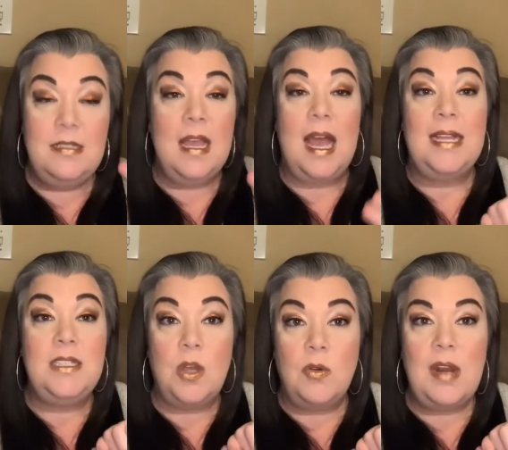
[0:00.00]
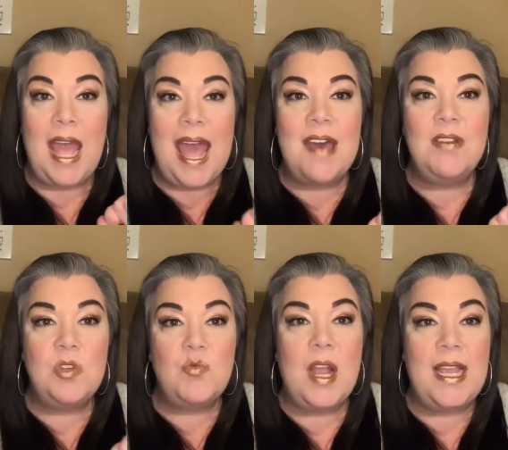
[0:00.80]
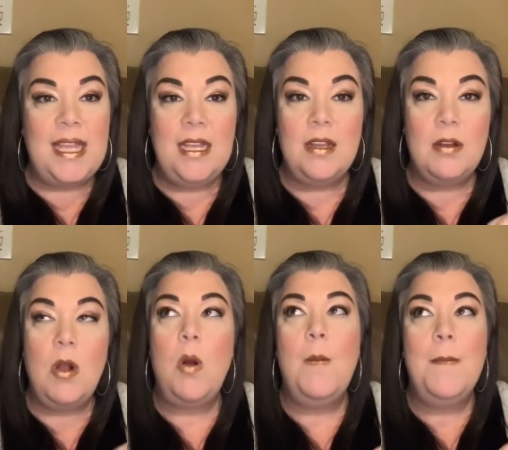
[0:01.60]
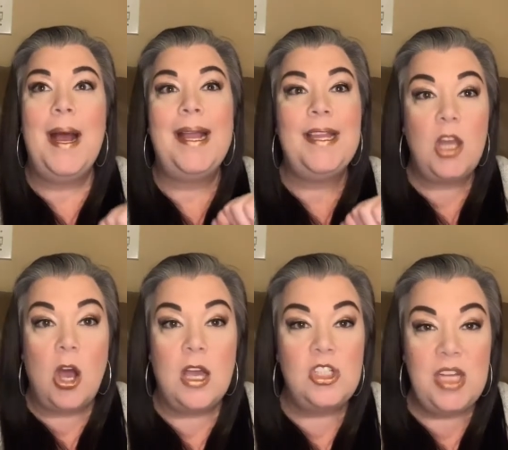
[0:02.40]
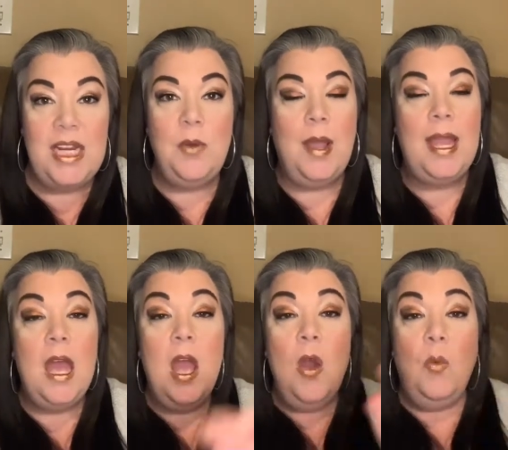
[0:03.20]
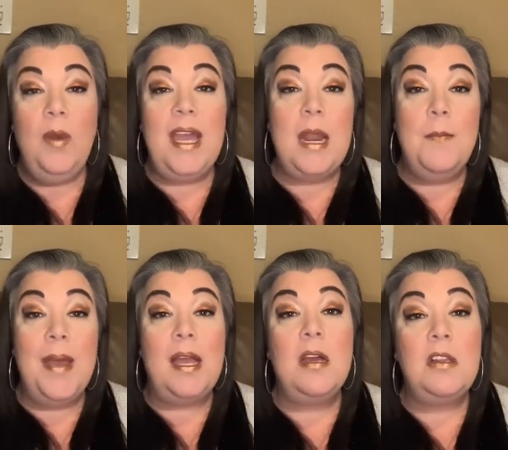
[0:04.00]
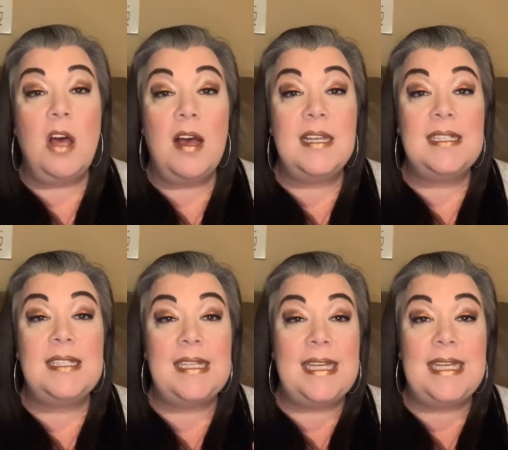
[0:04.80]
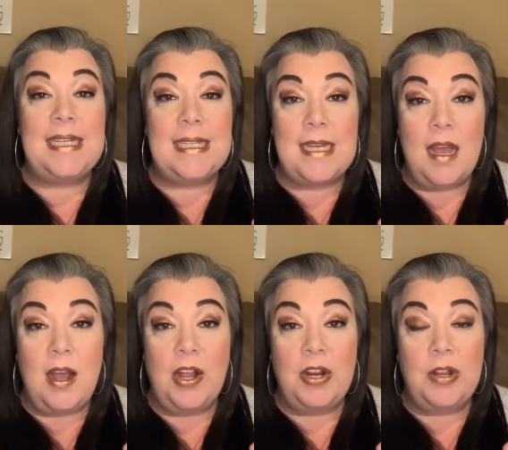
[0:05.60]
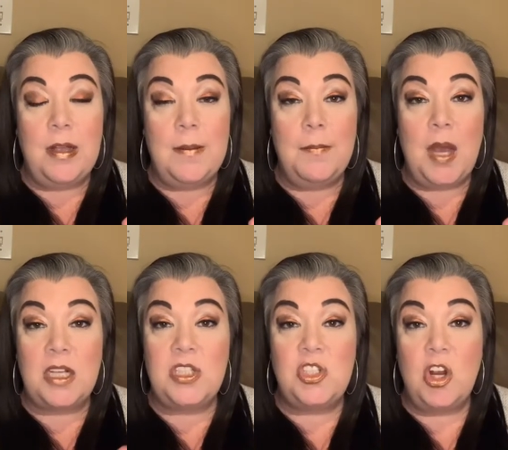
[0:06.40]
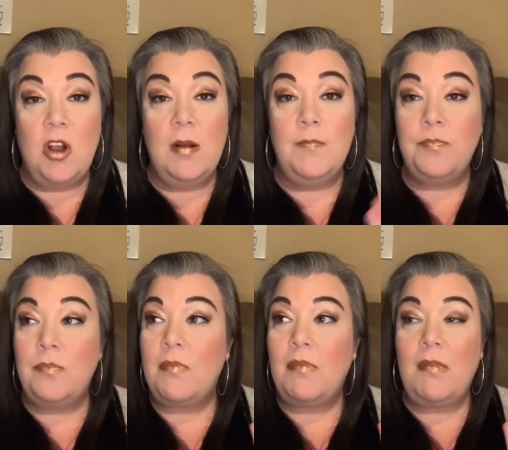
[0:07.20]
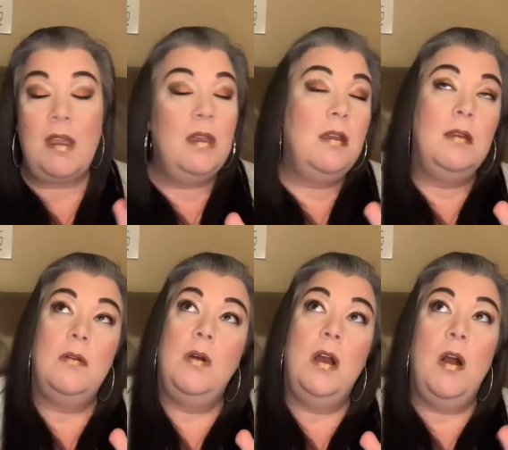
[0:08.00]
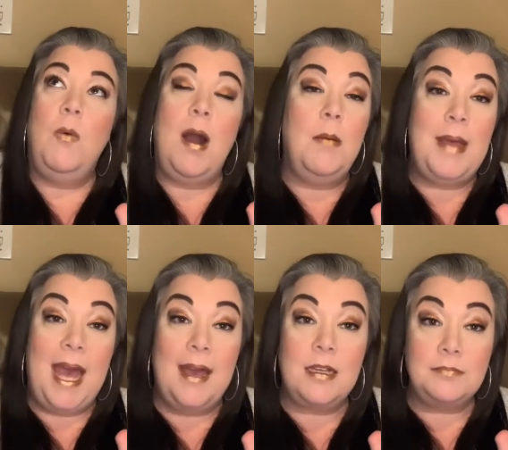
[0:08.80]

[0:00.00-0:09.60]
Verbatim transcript: I don't have it right here. Oh my gosh. Anyway, we got a Becca Gloss in our um, BoxyCharm a while back.